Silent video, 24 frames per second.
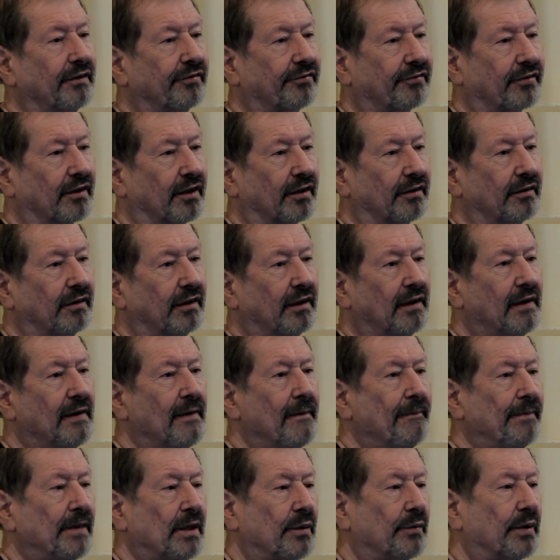So
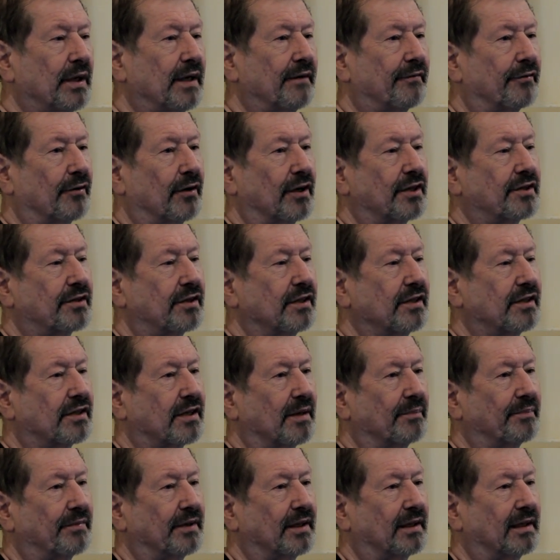whenever I see
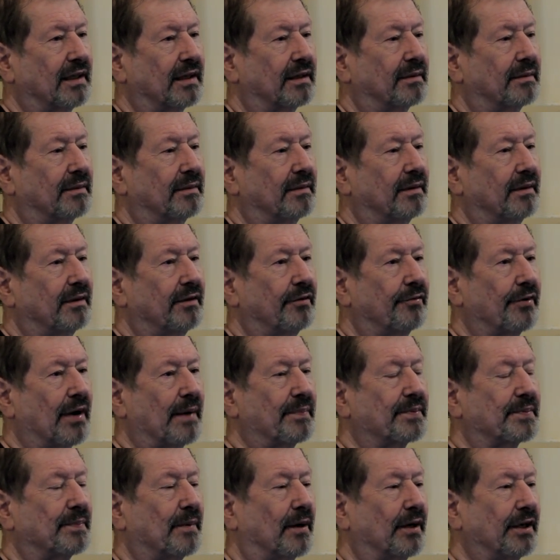something that
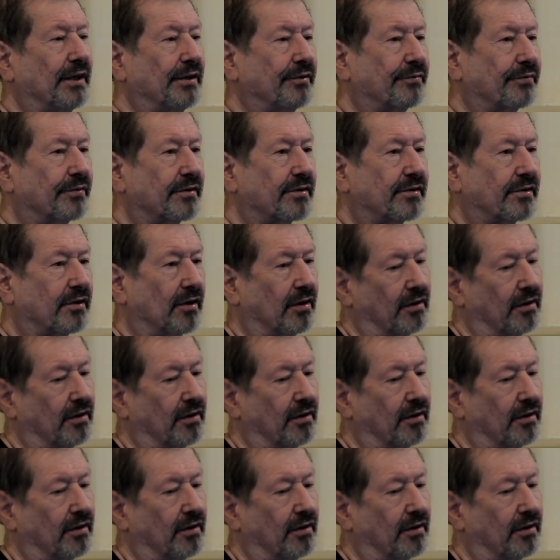grabs my interest,